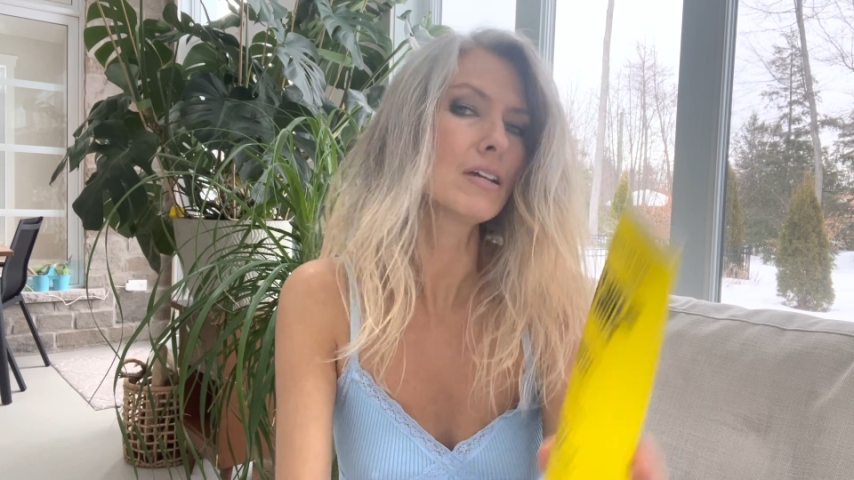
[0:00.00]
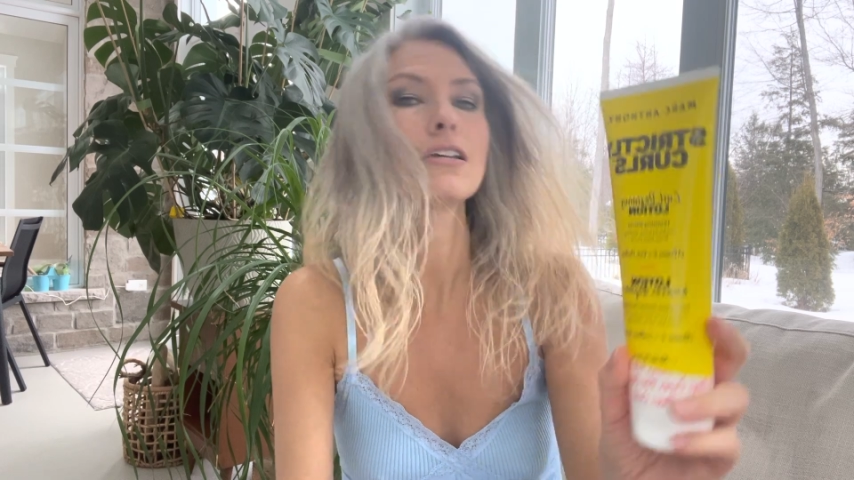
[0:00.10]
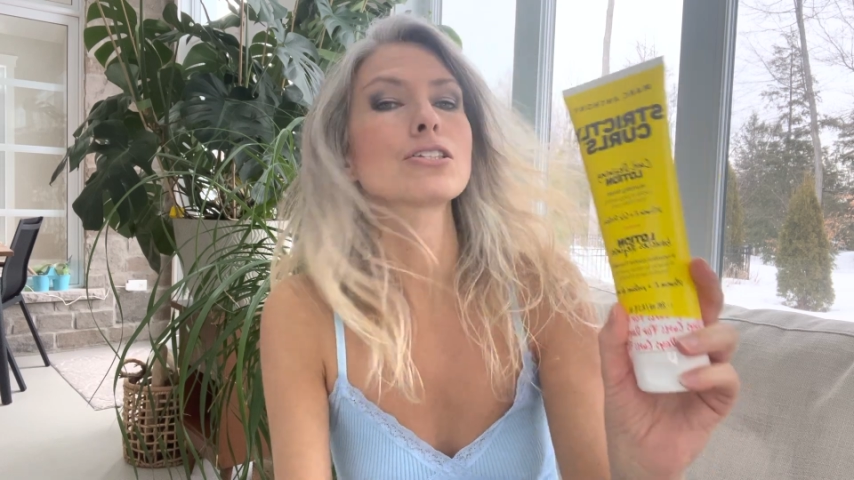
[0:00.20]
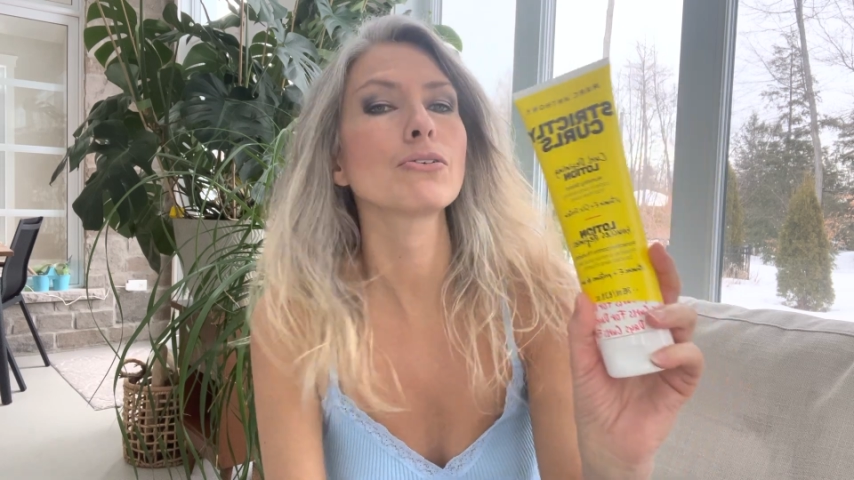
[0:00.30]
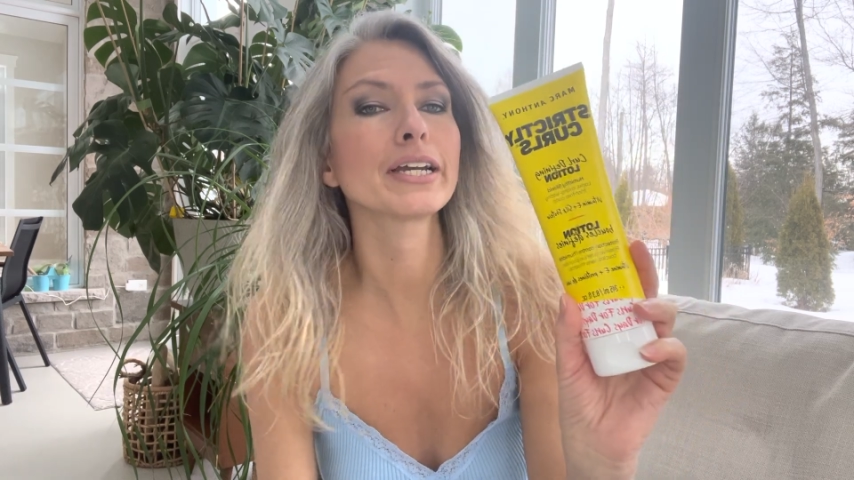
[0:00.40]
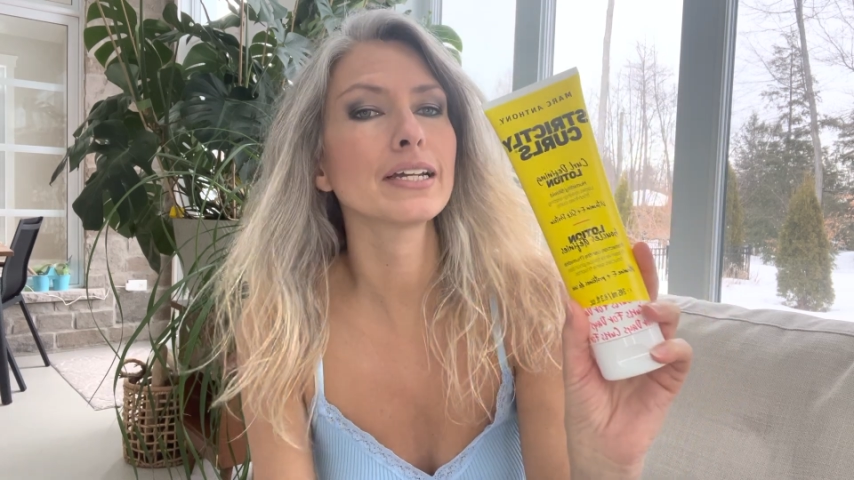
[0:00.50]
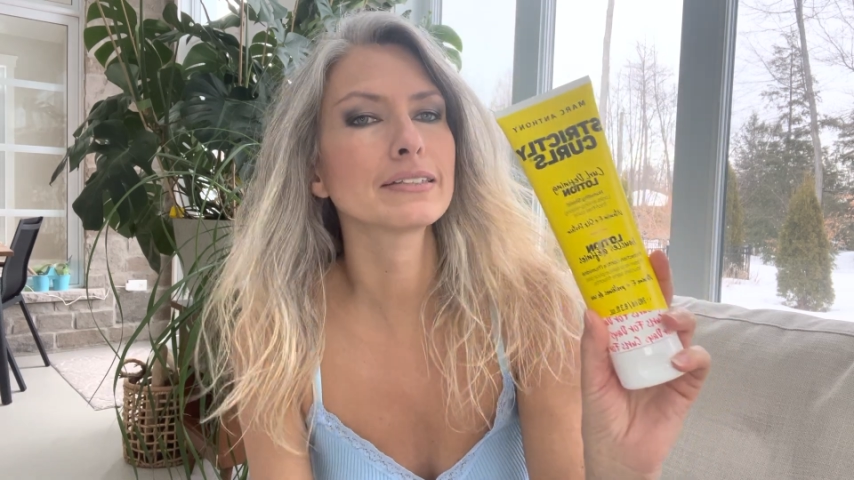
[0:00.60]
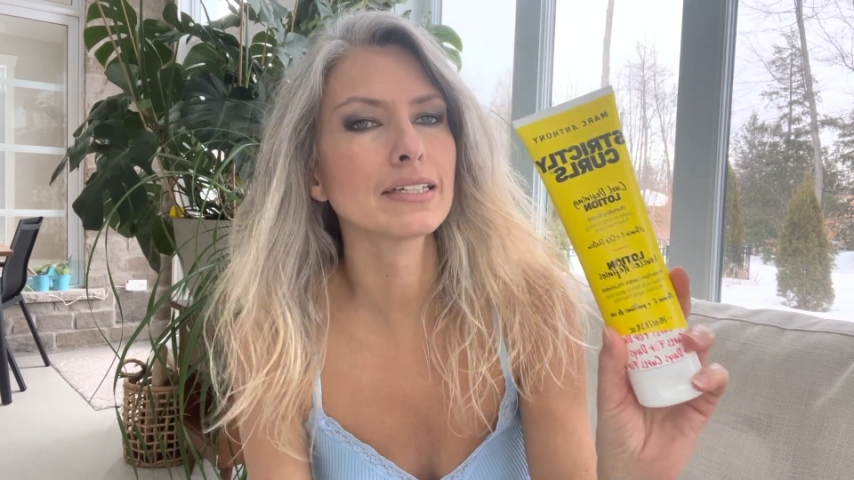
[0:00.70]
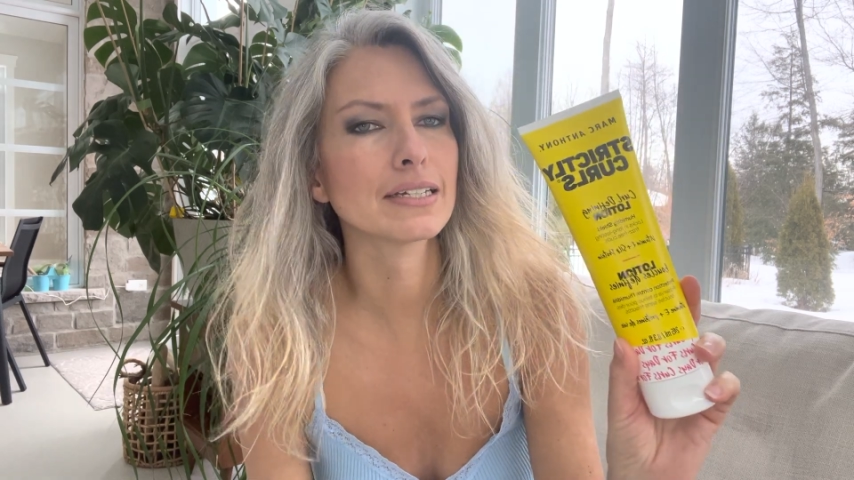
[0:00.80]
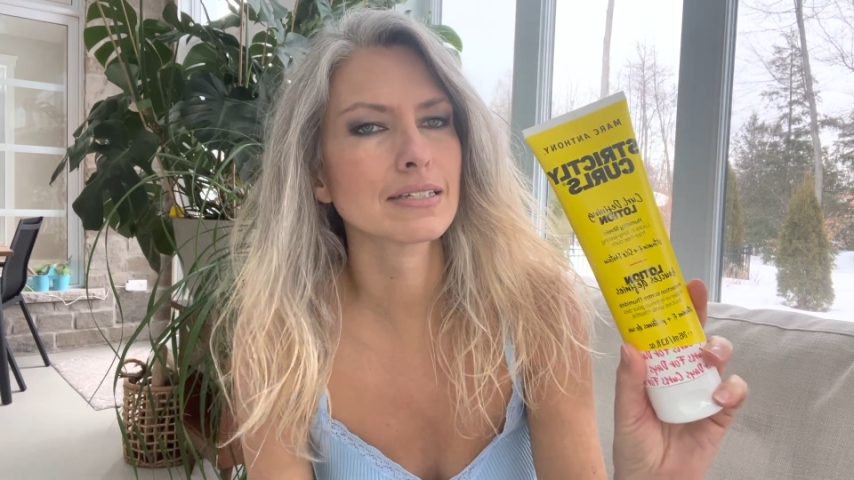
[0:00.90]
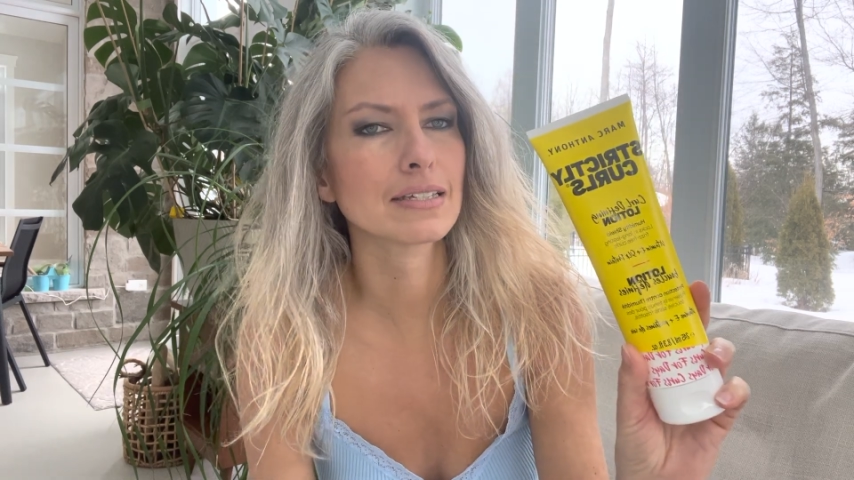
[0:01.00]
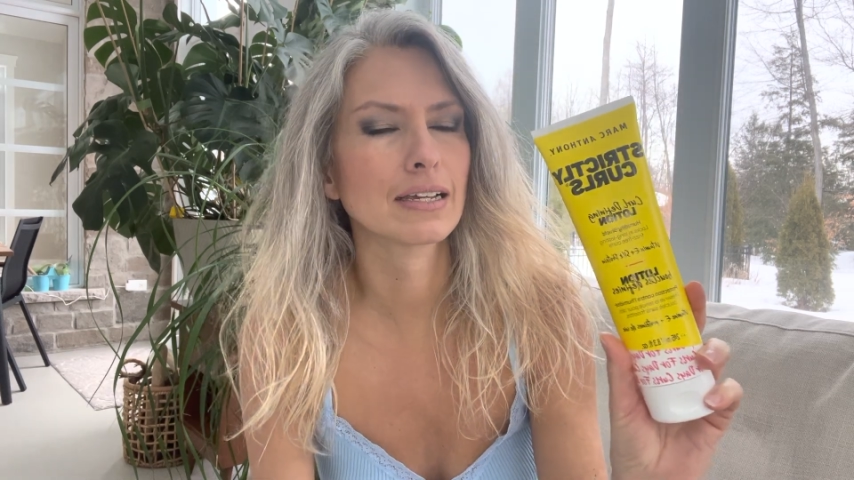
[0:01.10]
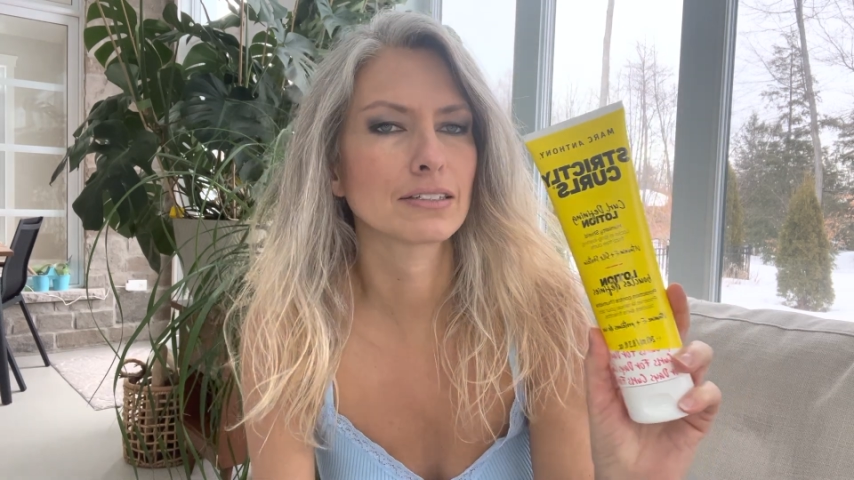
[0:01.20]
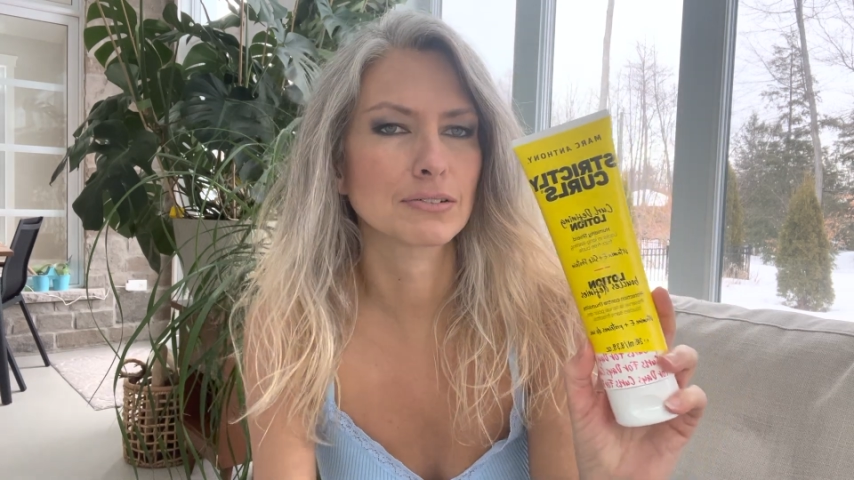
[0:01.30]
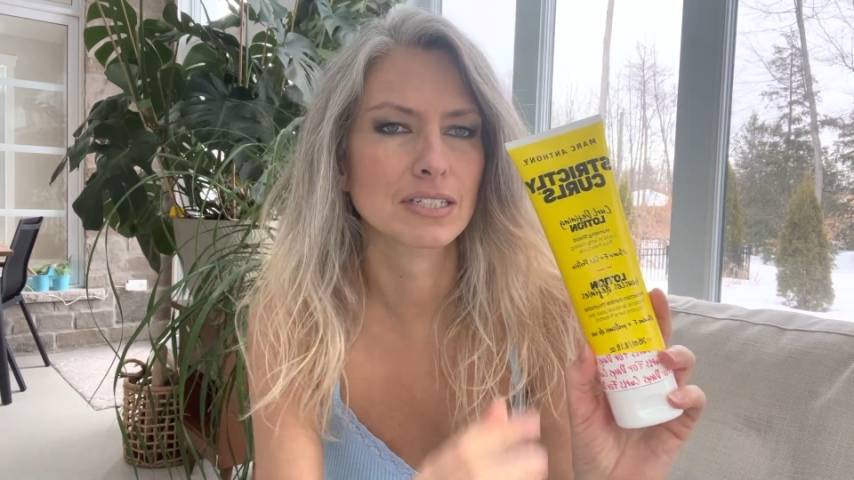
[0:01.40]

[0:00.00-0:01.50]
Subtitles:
So I got this. I know